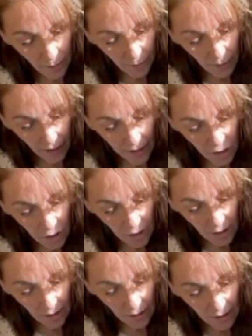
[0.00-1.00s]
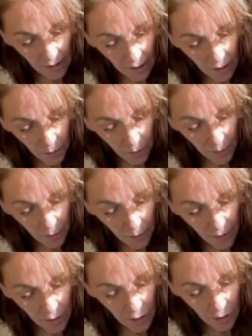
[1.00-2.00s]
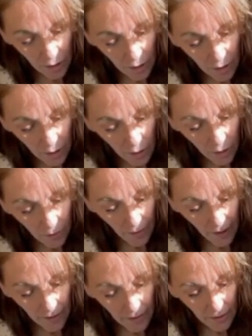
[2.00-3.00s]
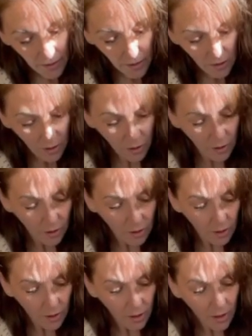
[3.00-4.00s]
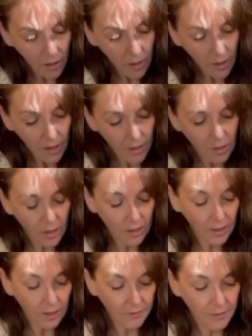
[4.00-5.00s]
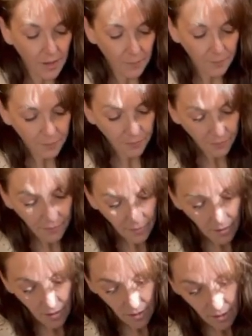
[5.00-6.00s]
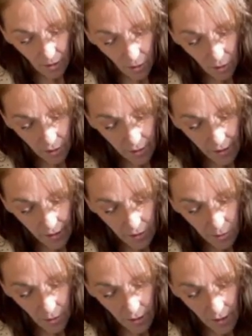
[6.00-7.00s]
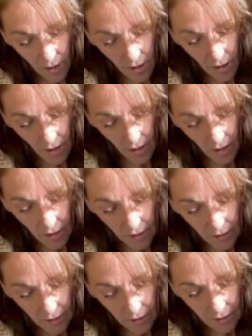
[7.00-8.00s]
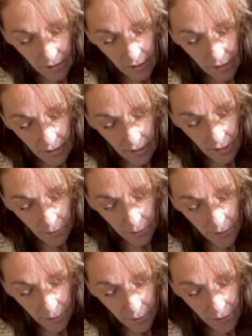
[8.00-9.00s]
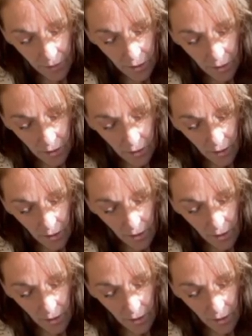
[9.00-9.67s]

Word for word: Apply just a little bit of pressure, go around in a circle, and you can lift up. Go to the next one a little bit of pressure.